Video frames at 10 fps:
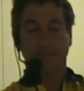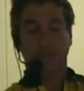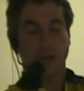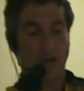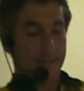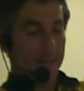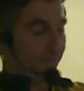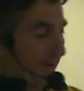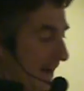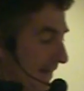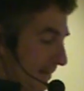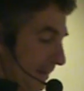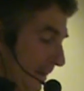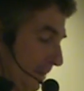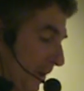a chucking
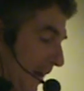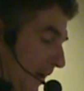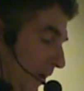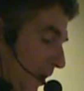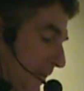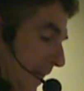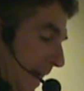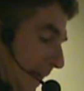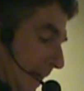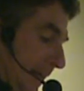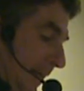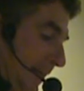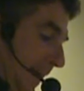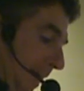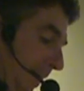device, but it looks like a
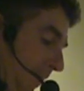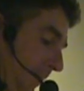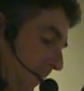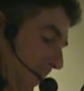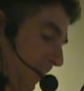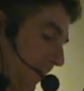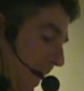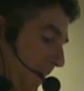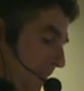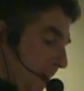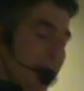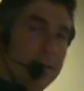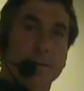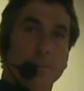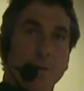detail that I
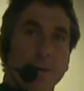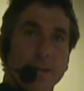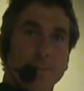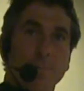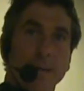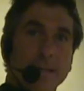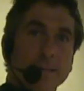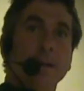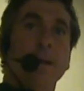meant to put in the piece.